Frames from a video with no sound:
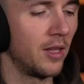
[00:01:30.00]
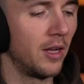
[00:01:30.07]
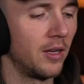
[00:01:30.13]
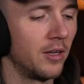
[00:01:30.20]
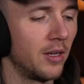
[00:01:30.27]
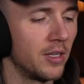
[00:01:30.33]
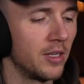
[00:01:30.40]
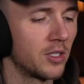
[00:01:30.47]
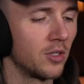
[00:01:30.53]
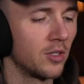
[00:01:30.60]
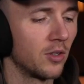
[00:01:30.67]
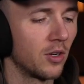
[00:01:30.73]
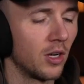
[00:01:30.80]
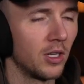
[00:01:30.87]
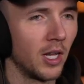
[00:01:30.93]
then it's still
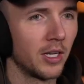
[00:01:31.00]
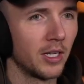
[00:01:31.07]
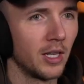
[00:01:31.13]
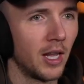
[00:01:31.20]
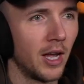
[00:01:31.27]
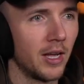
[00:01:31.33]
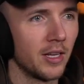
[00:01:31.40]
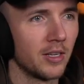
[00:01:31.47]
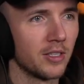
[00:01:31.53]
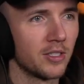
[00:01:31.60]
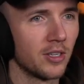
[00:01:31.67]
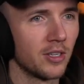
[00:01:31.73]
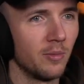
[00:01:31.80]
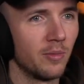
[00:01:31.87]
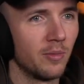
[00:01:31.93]
got like the light in the
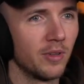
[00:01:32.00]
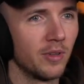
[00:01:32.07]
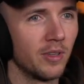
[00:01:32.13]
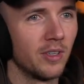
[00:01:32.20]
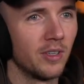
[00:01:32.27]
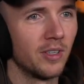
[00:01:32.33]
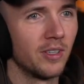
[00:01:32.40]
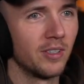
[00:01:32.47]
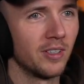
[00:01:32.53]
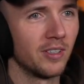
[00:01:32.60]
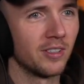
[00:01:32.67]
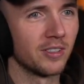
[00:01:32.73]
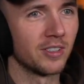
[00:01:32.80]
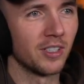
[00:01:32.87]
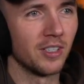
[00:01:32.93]
top that
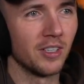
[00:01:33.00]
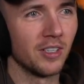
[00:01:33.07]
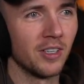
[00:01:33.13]
does it.